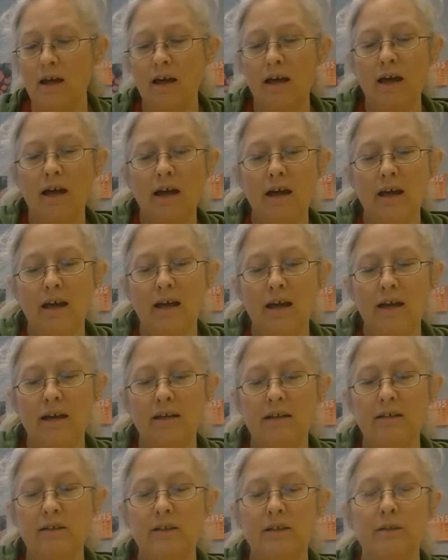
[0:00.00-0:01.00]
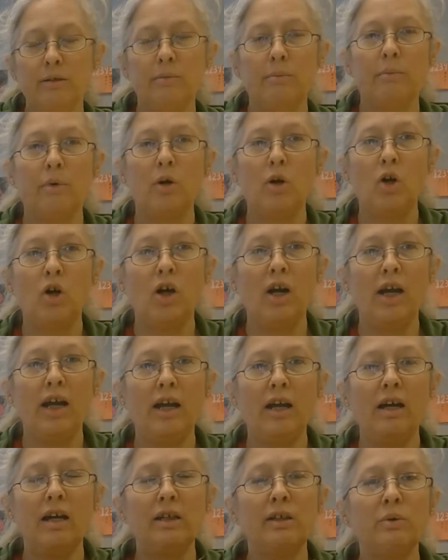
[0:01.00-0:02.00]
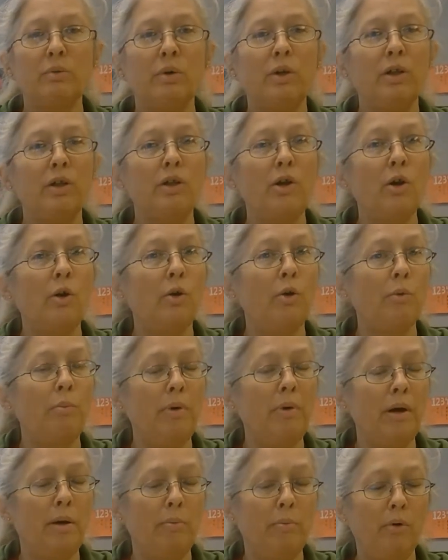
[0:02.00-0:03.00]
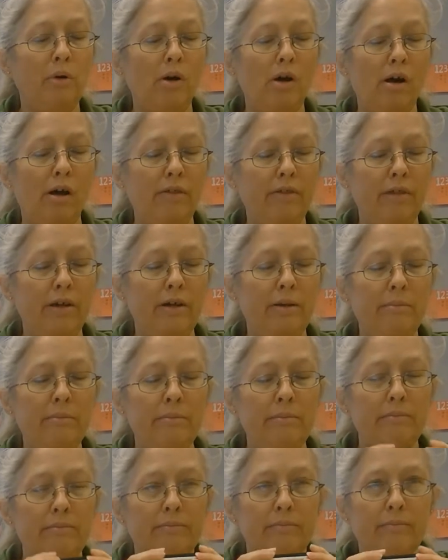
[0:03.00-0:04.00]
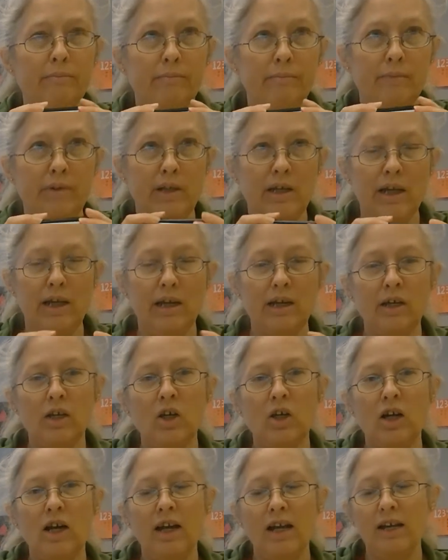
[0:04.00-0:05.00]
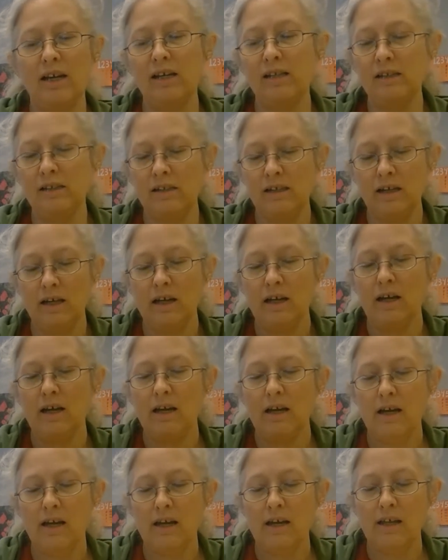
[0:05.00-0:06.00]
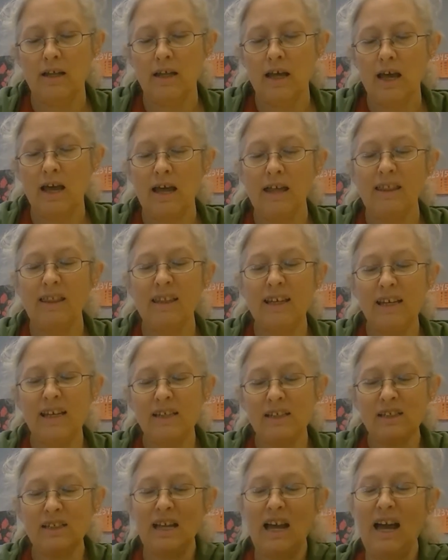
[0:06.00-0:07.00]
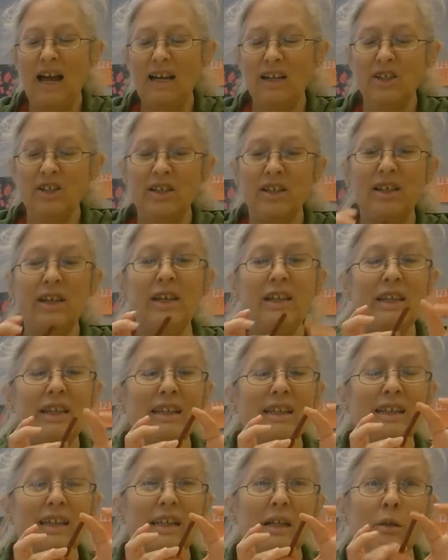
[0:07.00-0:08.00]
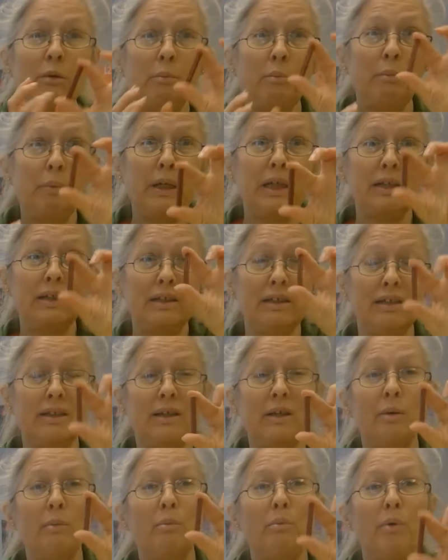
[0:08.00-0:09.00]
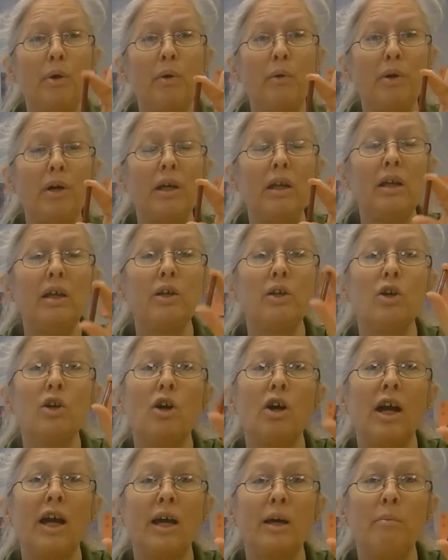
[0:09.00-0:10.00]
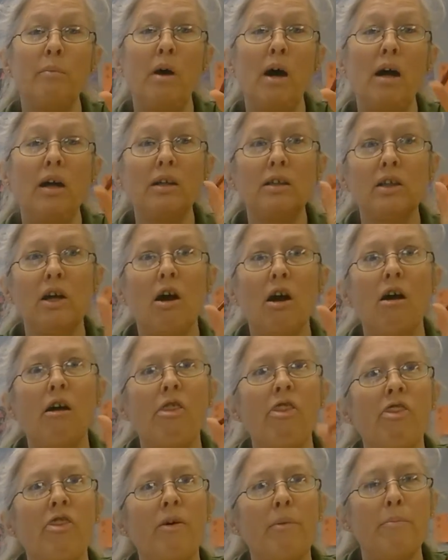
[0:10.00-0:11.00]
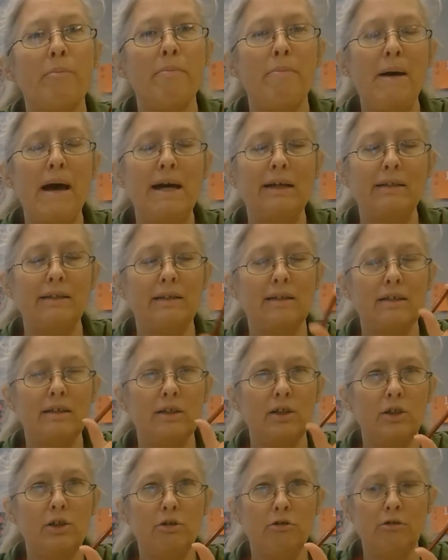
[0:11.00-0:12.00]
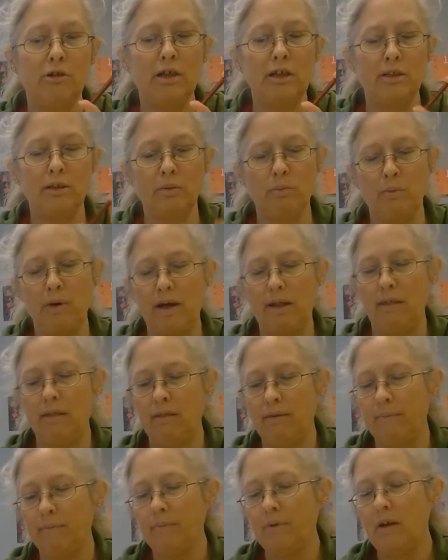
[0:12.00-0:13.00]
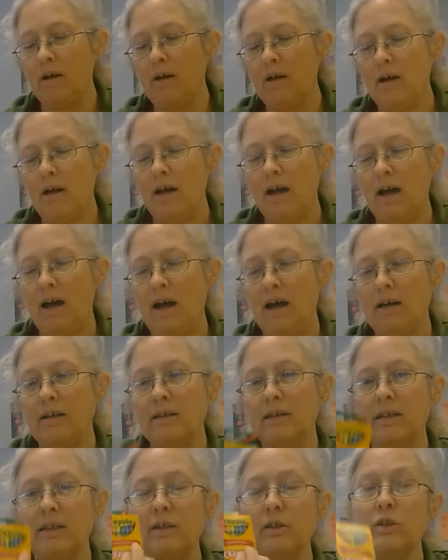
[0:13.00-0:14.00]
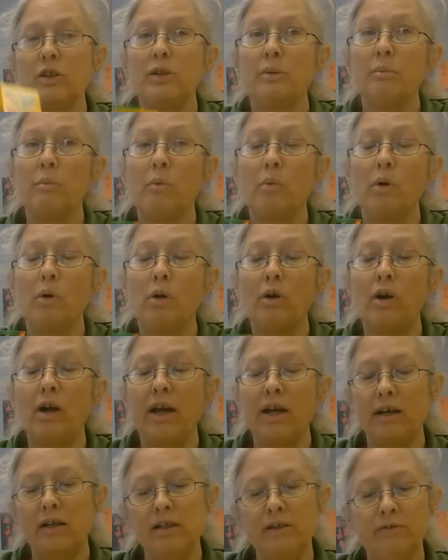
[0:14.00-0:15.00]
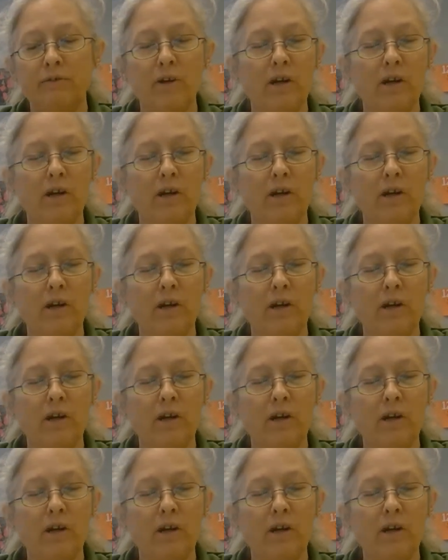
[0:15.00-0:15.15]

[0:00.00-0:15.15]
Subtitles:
and some crayons with no paper on them, naked crayons. And these actually, the little pieces that are broken in your crayon box are the best to do this with. And then some more crayons for